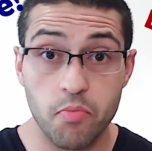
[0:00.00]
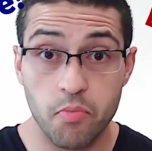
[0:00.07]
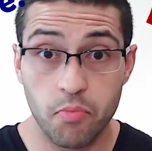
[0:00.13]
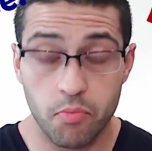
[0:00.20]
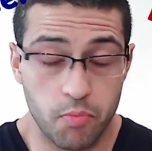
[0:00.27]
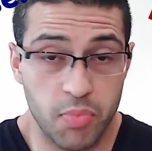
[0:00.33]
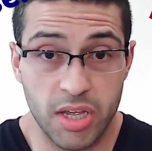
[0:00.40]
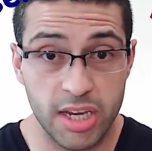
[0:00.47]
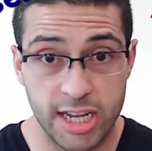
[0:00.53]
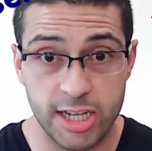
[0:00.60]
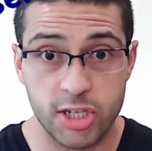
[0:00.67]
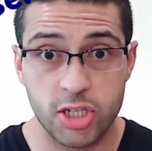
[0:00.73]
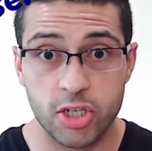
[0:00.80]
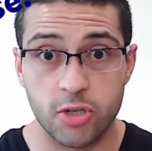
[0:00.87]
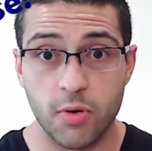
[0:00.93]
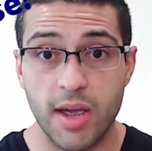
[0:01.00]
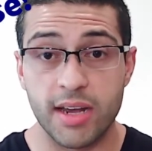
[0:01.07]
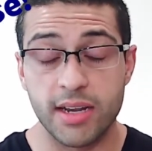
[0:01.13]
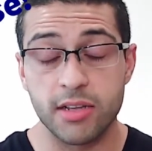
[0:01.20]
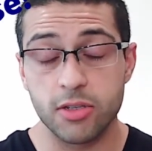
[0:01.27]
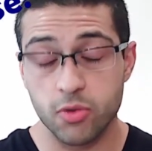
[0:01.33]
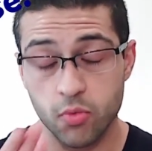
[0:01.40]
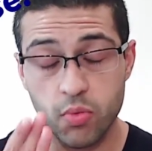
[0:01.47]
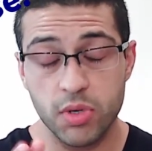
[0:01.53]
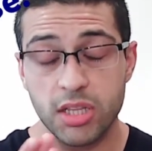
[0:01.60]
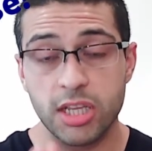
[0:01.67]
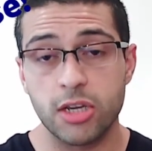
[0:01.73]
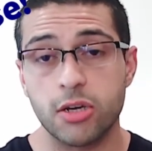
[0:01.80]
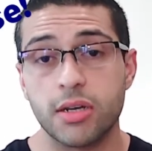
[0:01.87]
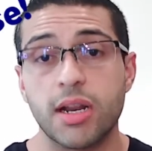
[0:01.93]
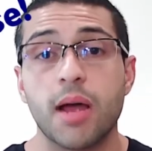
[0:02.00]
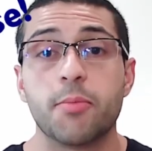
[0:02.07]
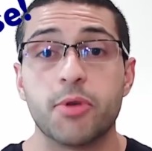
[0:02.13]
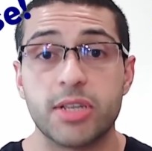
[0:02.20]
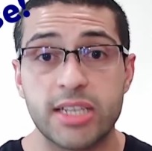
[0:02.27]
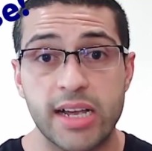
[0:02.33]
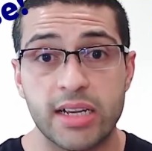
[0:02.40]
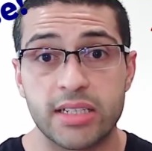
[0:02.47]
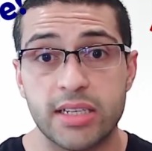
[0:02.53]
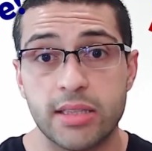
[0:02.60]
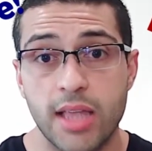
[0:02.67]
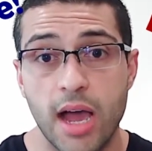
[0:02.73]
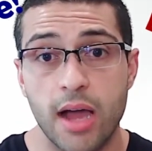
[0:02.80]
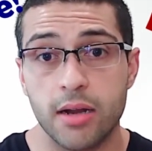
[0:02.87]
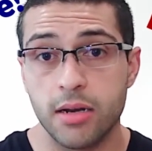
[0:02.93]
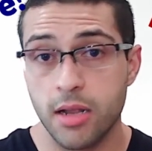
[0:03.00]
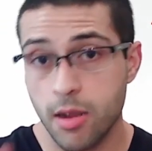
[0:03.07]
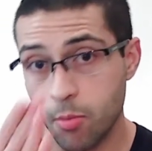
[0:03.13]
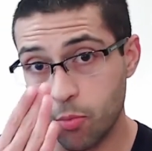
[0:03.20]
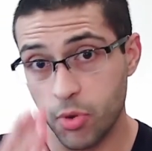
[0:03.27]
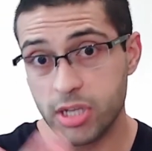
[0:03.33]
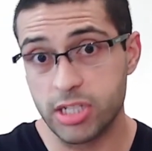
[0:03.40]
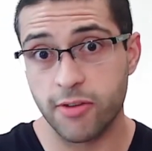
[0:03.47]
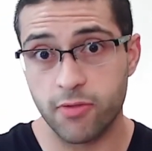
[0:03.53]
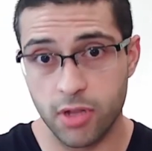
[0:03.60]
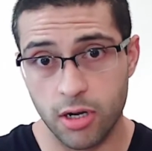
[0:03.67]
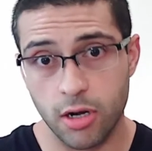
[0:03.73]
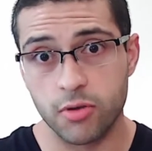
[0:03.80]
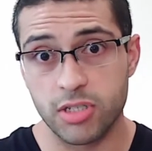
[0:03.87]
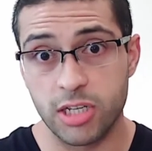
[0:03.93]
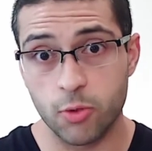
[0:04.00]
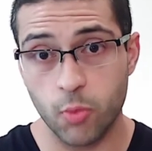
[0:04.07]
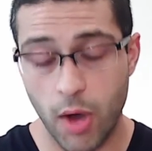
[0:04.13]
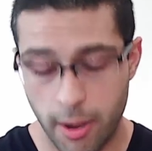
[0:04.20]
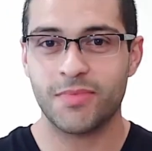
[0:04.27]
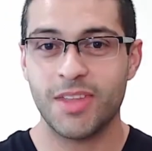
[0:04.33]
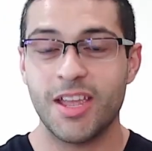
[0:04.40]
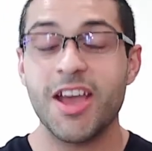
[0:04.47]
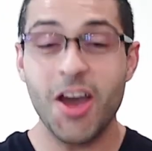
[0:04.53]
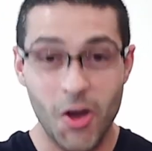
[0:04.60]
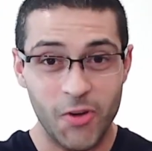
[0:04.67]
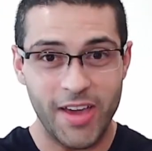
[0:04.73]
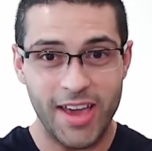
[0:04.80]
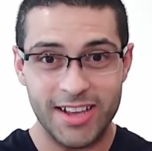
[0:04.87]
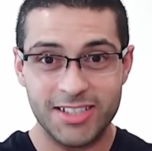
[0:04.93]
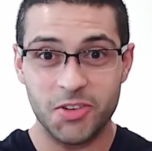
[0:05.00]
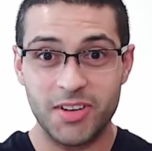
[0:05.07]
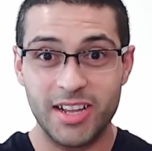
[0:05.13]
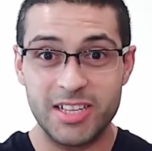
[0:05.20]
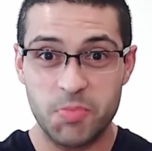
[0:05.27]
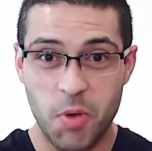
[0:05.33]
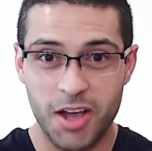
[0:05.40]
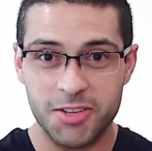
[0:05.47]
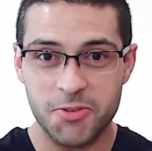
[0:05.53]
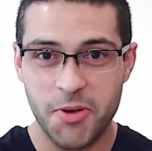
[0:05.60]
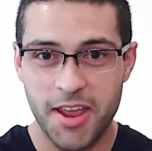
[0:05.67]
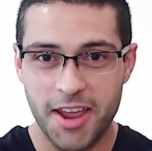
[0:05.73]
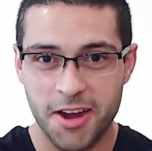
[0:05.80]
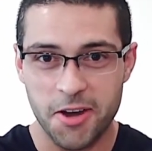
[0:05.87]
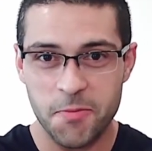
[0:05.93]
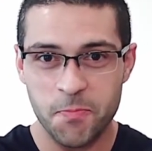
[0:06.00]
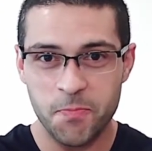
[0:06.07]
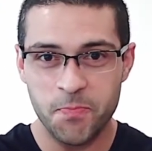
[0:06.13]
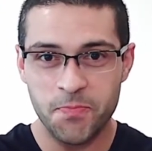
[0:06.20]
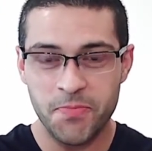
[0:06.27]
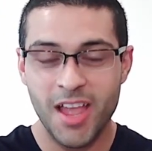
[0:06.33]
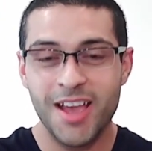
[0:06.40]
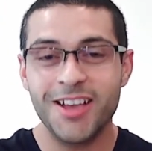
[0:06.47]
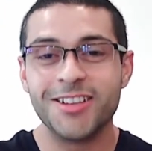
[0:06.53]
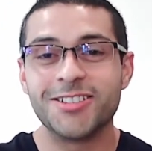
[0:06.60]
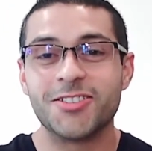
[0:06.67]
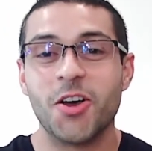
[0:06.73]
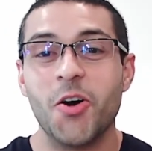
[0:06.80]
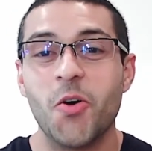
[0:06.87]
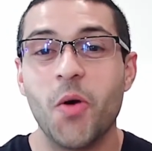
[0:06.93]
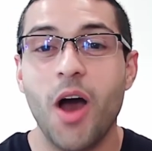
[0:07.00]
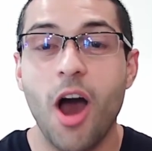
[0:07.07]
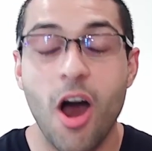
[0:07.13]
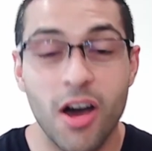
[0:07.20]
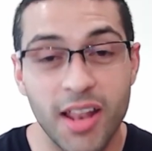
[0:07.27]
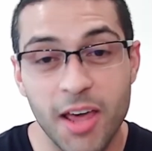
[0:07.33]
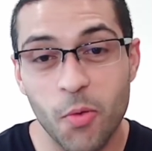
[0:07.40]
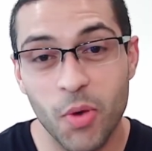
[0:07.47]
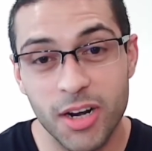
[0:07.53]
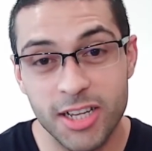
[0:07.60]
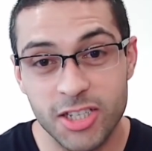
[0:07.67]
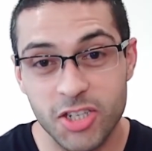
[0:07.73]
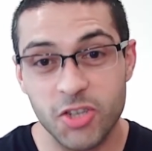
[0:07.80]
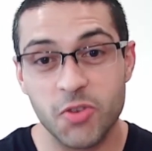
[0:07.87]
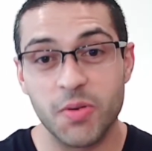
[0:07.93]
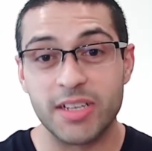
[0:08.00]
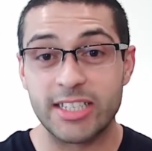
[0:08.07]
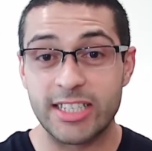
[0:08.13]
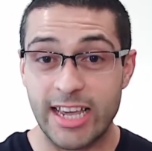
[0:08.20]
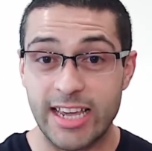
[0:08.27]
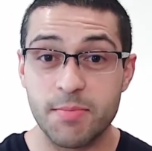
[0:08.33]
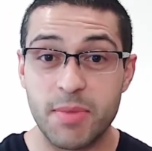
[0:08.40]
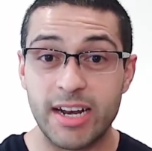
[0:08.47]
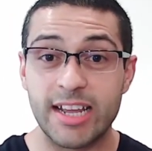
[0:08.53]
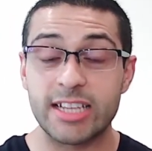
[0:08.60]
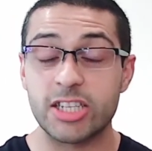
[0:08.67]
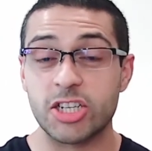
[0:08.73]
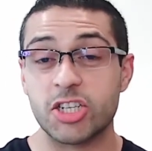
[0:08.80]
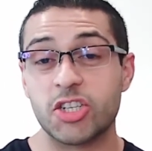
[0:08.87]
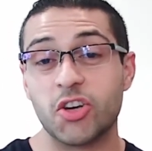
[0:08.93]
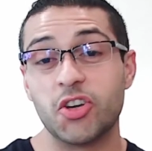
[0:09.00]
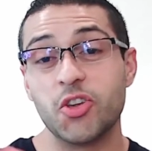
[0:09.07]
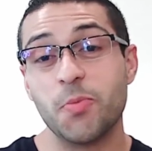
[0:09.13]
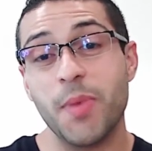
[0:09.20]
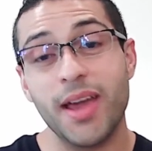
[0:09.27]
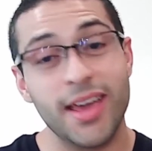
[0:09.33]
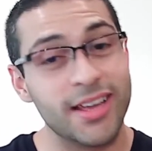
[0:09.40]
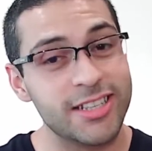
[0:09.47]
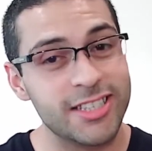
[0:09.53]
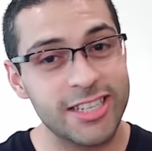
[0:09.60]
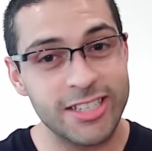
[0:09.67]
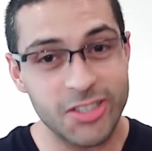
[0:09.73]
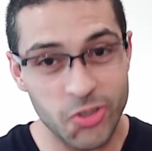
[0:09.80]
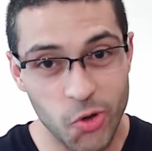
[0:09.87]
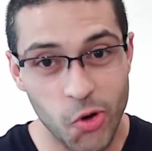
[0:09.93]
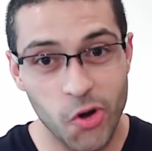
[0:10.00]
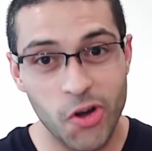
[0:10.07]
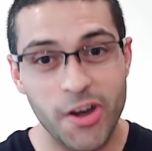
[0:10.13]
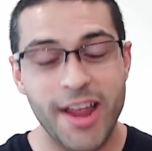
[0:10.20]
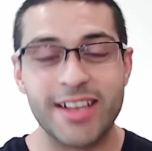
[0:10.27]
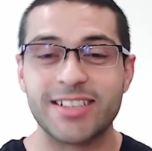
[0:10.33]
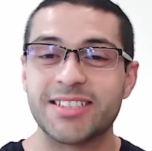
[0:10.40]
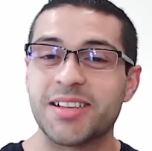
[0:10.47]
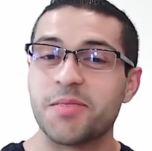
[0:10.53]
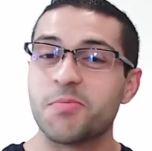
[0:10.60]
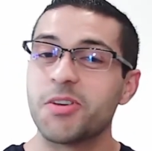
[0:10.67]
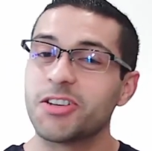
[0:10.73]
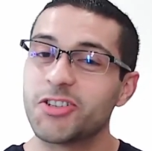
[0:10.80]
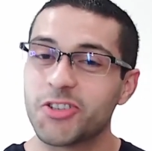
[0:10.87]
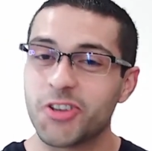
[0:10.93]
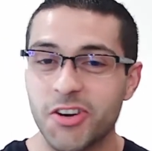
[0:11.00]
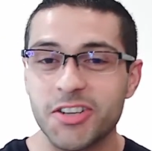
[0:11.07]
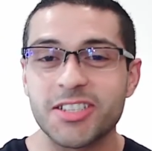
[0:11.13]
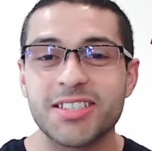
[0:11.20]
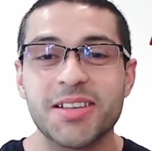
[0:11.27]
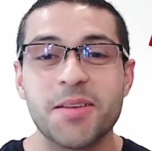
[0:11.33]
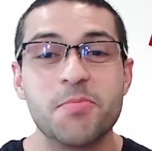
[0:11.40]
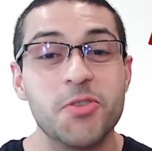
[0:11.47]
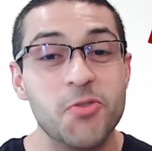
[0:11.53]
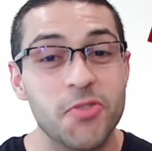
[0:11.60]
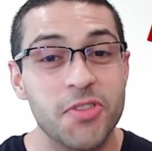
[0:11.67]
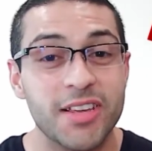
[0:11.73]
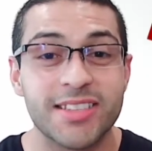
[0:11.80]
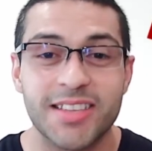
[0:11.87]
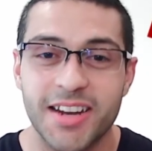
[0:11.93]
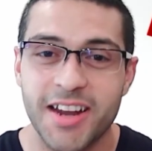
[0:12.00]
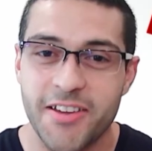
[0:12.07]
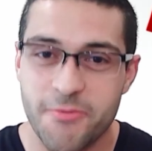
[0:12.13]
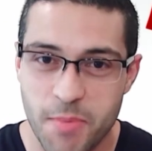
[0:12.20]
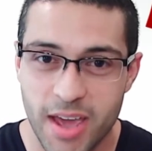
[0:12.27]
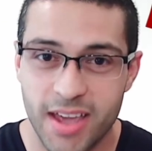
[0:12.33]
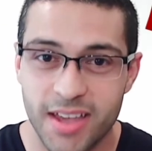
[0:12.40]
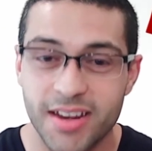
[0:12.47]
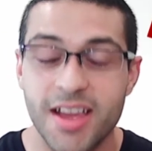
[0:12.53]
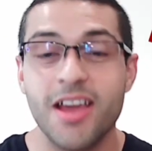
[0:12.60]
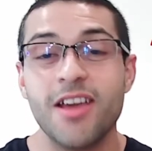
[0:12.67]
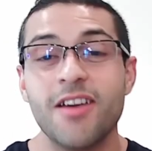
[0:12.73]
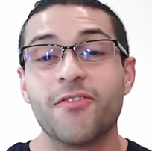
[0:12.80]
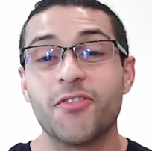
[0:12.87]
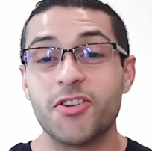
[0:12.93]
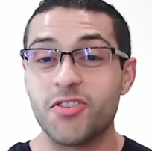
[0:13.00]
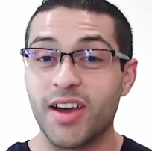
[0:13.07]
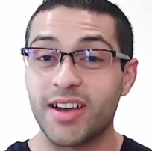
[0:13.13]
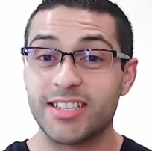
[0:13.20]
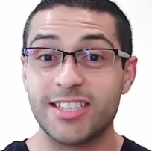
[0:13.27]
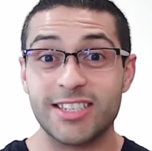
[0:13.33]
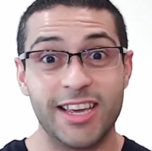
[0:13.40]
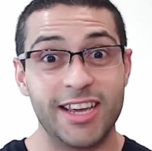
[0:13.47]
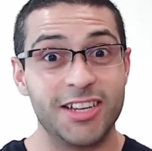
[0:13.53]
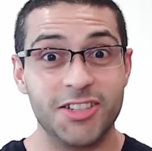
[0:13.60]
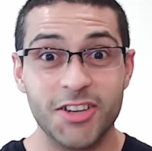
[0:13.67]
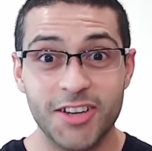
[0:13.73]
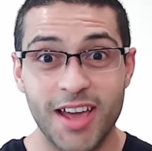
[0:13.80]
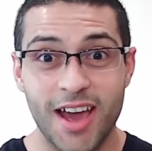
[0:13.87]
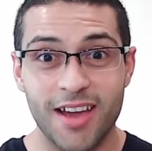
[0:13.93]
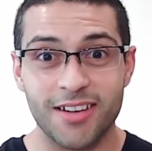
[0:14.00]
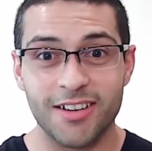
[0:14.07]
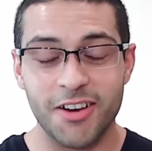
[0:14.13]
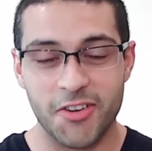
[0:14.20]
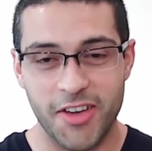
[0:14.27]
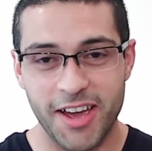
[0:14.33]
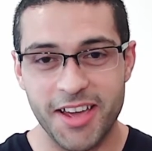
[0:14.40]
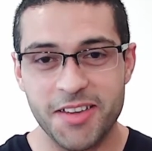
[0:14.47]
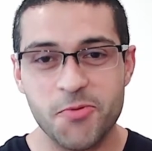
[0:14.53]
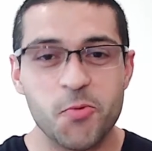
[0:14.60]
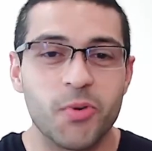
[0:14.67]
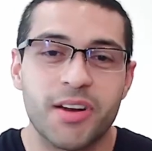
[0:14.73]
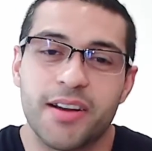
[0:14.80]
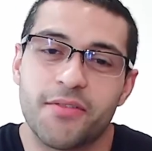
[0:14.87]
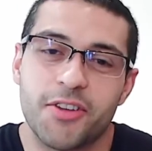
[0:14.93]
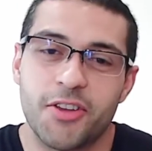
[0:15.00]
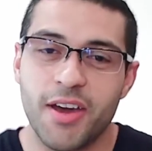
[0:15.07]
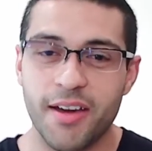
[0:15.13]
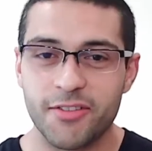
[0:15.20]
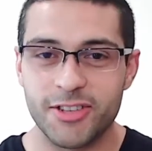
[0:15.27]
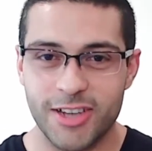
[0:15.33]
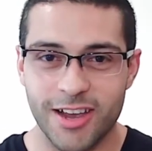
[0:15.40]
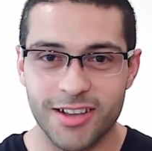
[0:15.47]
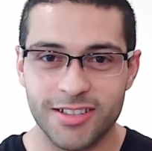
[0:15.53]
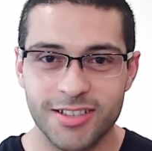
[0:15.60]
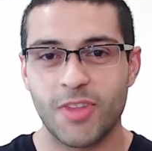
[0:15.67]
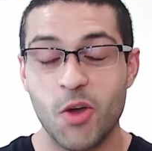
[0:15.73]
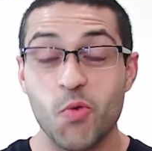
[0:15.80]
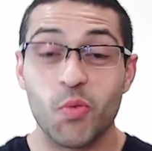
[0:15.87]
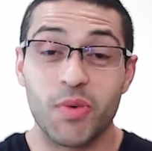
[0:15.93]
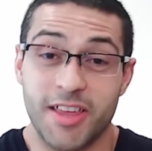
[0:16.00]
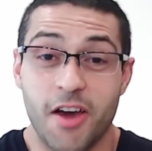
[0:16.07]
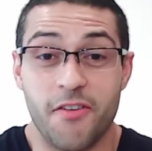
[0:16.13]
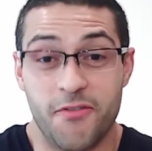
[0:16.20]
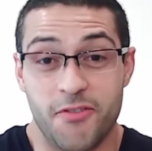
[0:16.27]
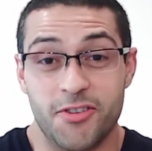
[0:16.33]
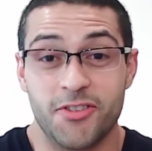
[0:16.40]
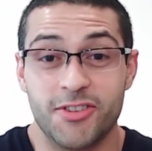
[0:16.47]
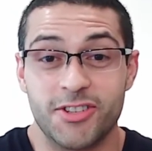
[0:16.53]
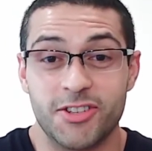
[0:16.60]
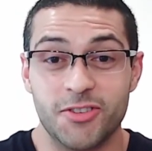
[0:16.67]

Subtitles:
be an issue. And it's really good at protecting that bridge of the nose as well. Okay, so let's pause right here. So all I want to do is take a minute to show you my Etsy store and some shirts, some new things that I've made for you guys to take a look at, okay? Whenever you have a chance. Without further ado,